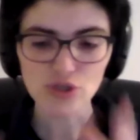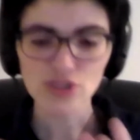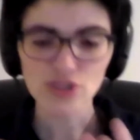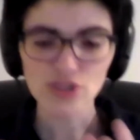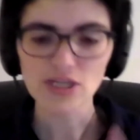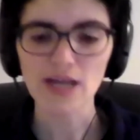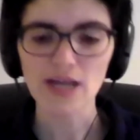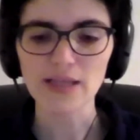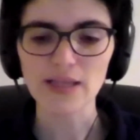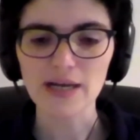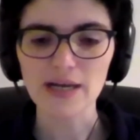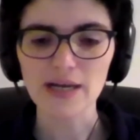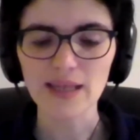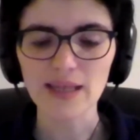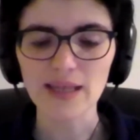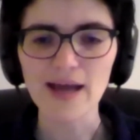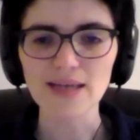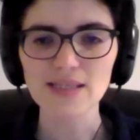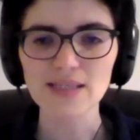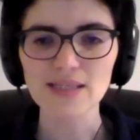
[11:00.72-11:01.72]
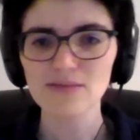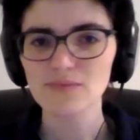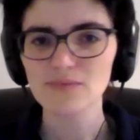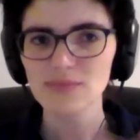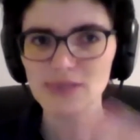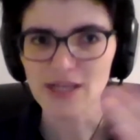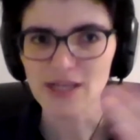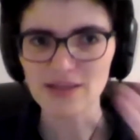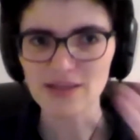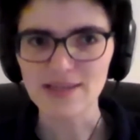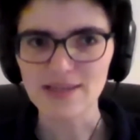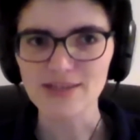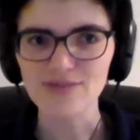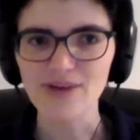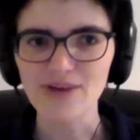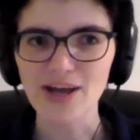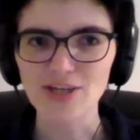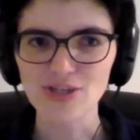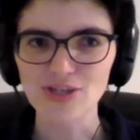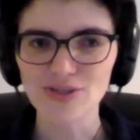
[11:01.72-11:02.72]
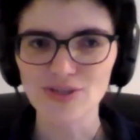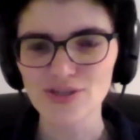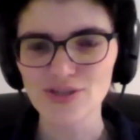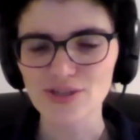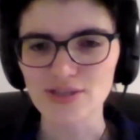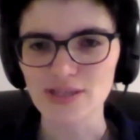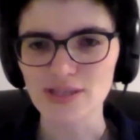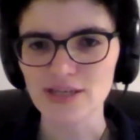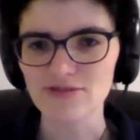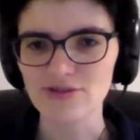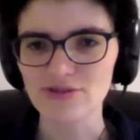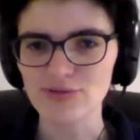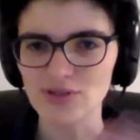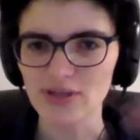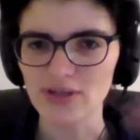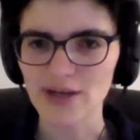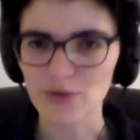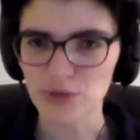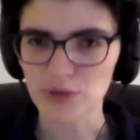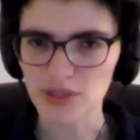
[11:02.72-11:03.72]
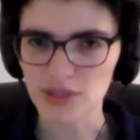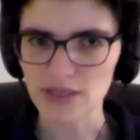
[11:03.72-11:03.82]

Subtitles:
telling class, set the interactions to 0 to calculate